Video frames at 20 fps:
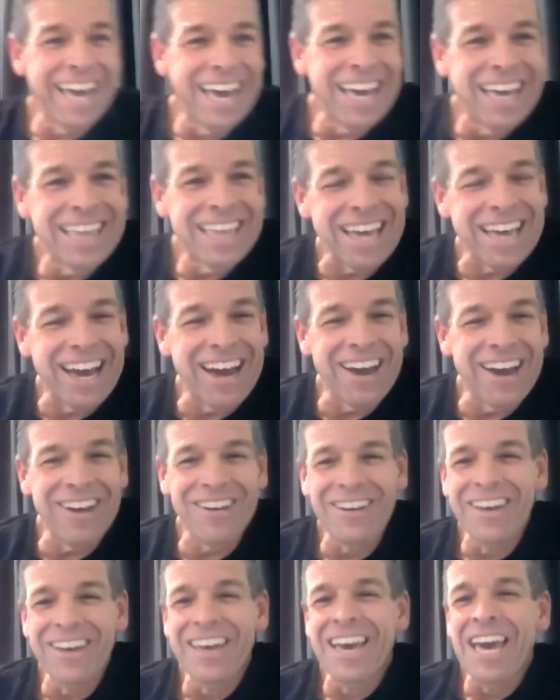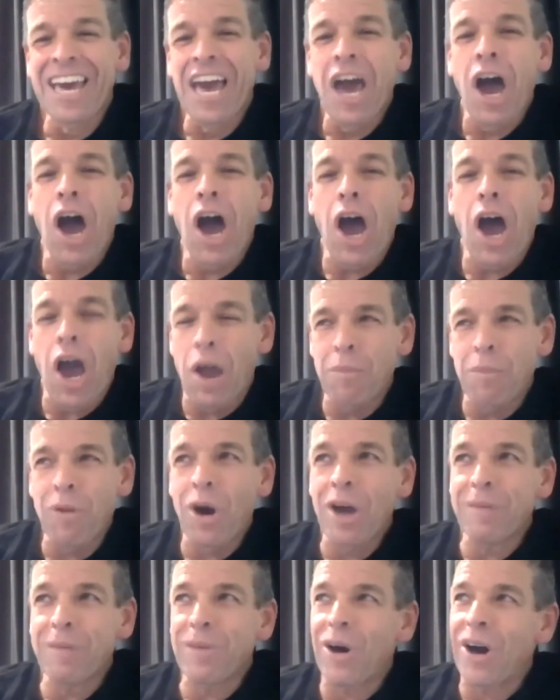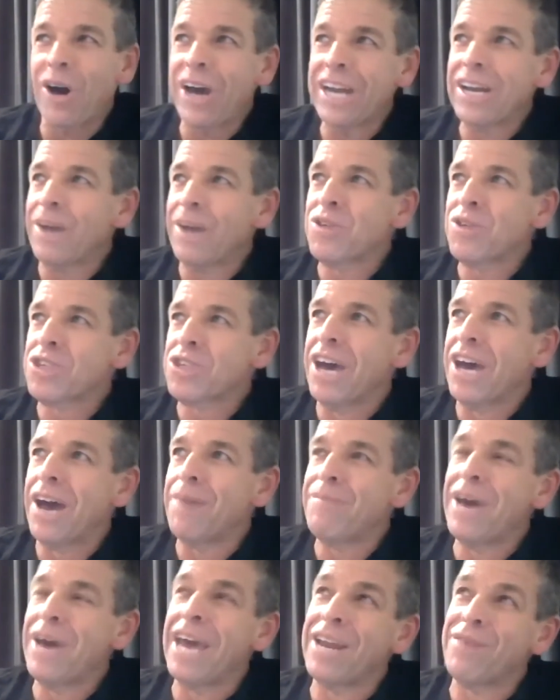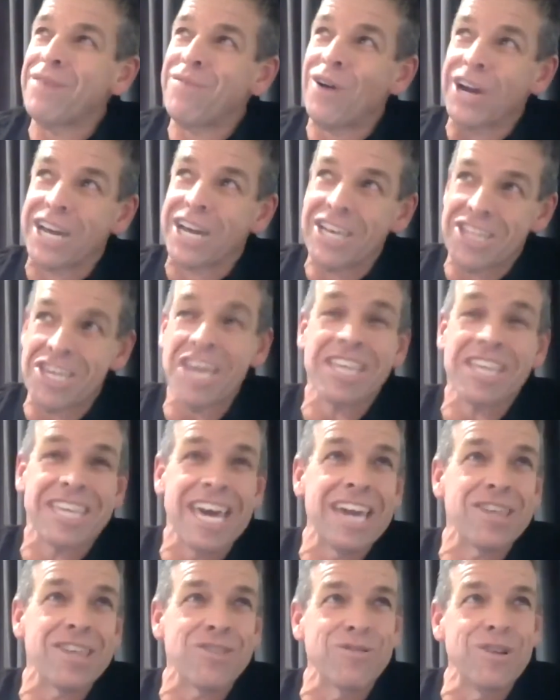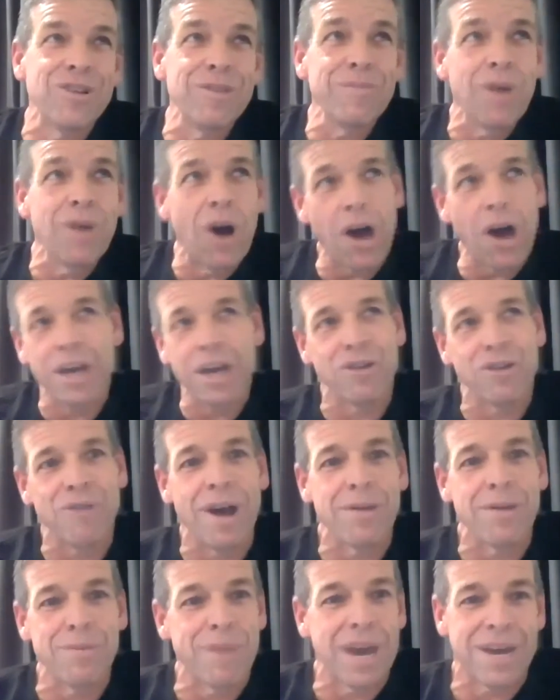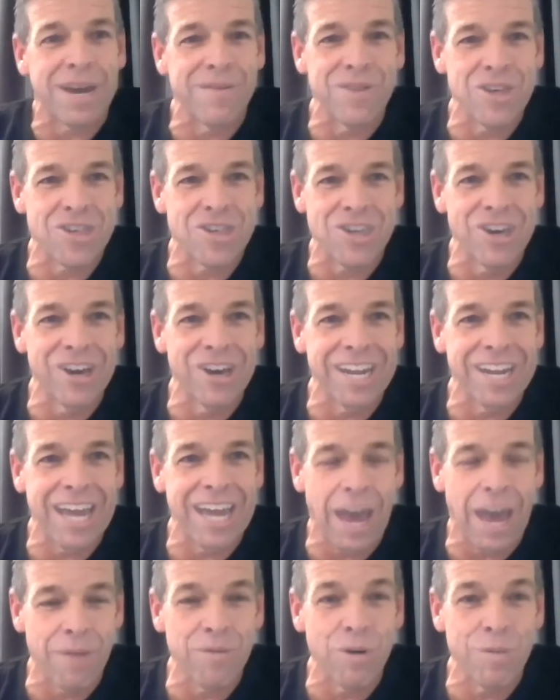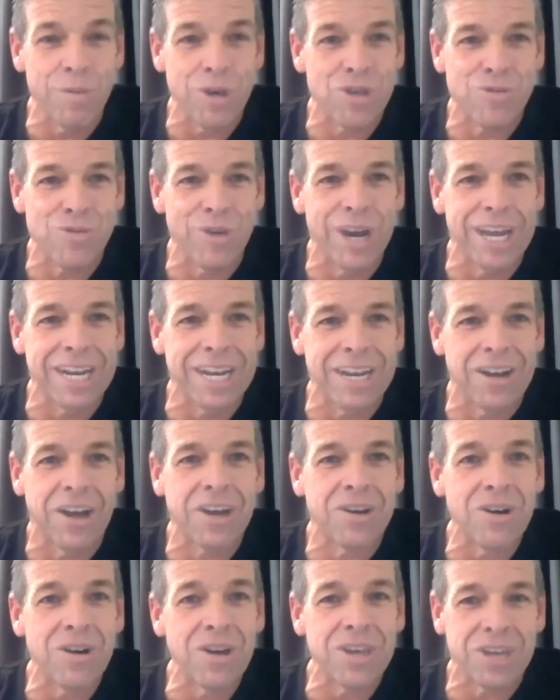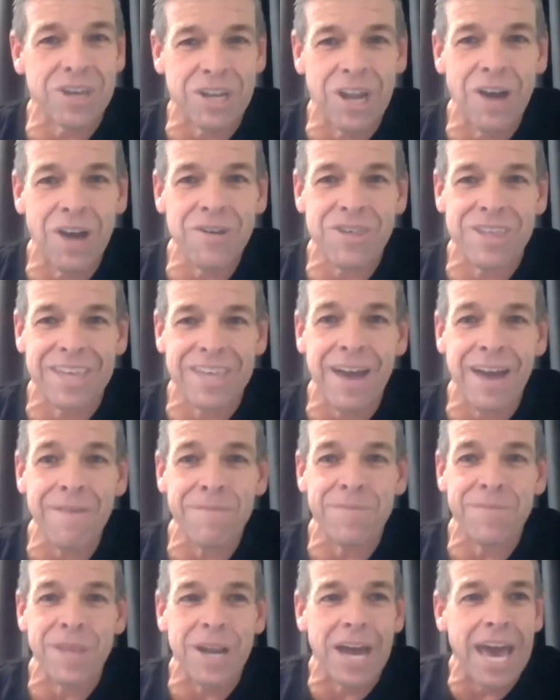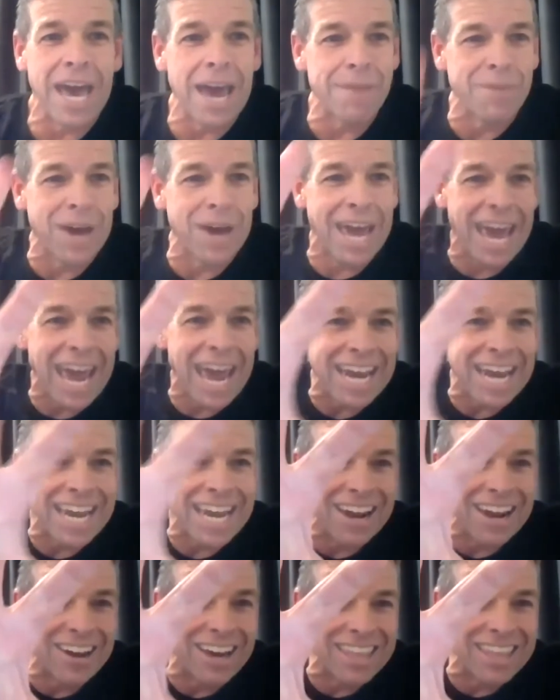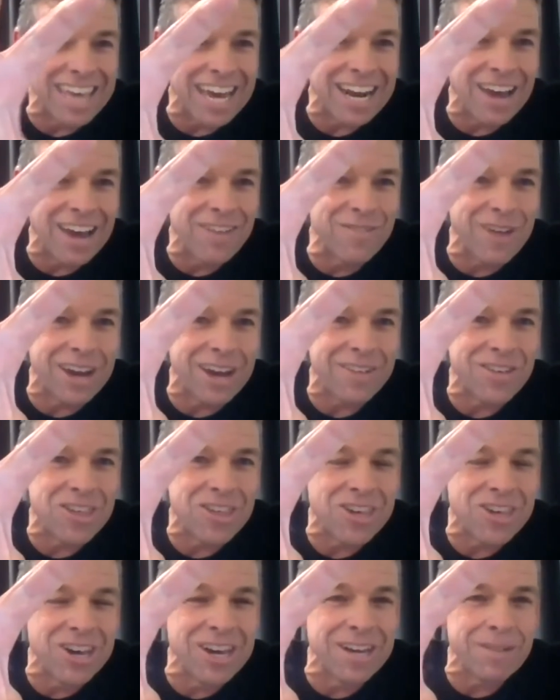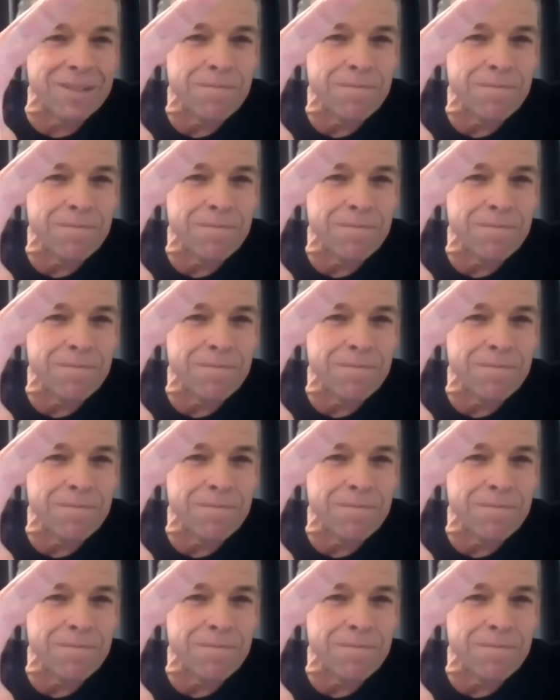So in my mind, I'm just going, man, if I can just get to him, I can grab the back of his shirt and we'll be sweet. And I got close enough that I had my hand out like that over the back of his shirt.